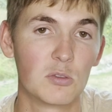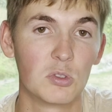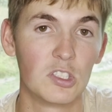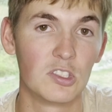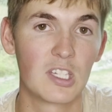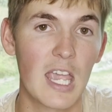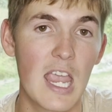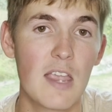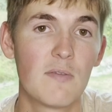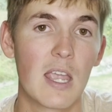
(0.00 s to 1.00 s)
was his
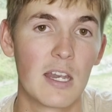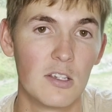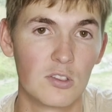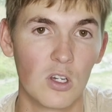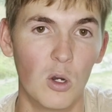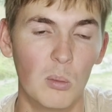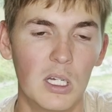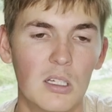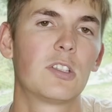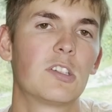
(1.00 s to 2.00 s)
cave and his home.
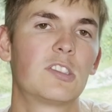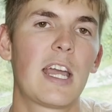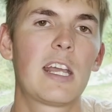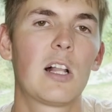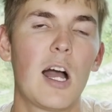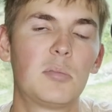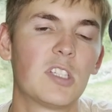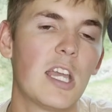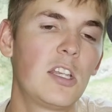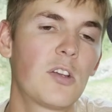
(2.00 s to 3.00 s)
So the Cyclops
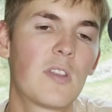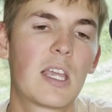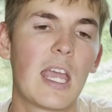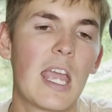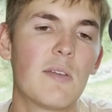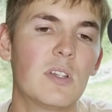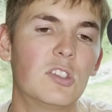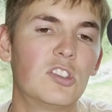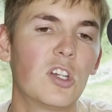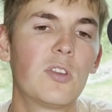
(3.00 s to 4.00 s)
entered the cave and
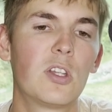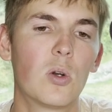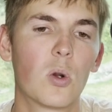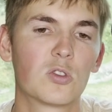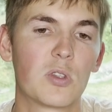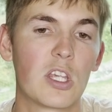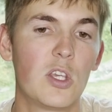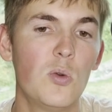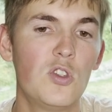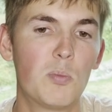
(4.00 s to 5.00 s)
sealed the doors with a
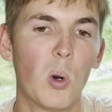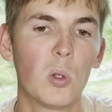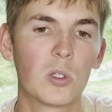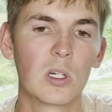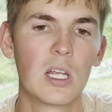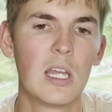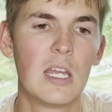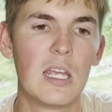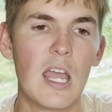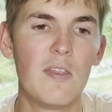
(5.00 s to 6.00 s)
huge boulder
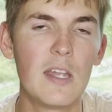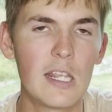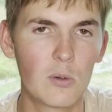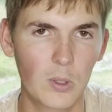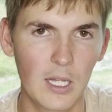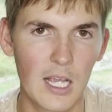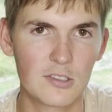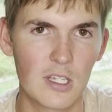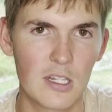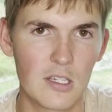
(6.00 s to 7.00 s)
and then he
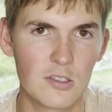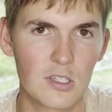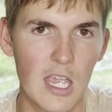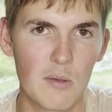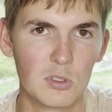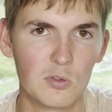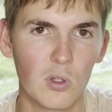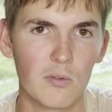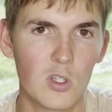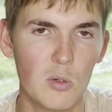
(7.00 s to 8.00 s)
realized that his cave was
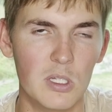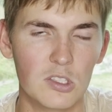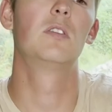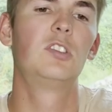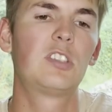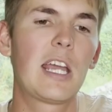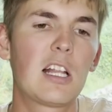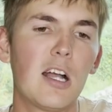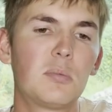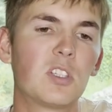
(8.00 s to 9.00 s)
full of humans. The
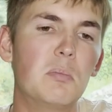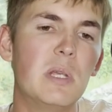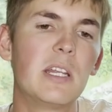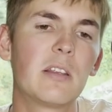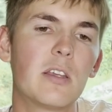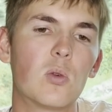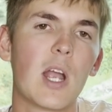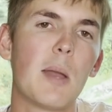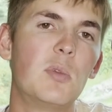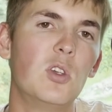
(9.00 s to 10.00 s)
Cyclops immediately
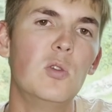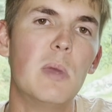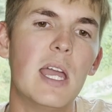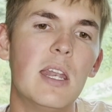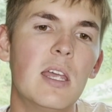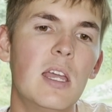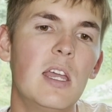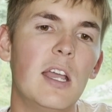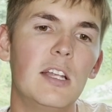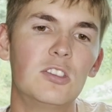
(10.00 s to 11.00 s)
grabbed two men
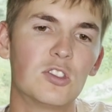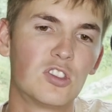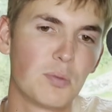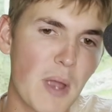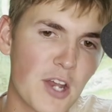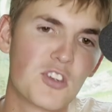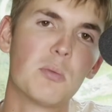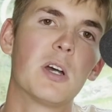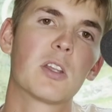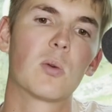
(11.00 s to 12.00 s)
and just smashed
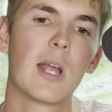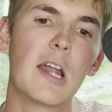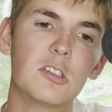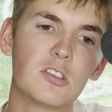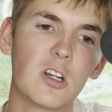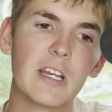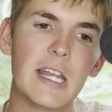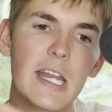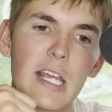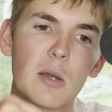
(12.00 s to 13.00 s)
them on the ground and started
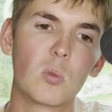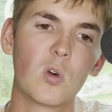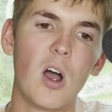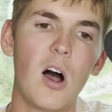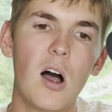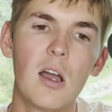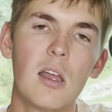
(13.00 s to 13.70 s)
eating them raw,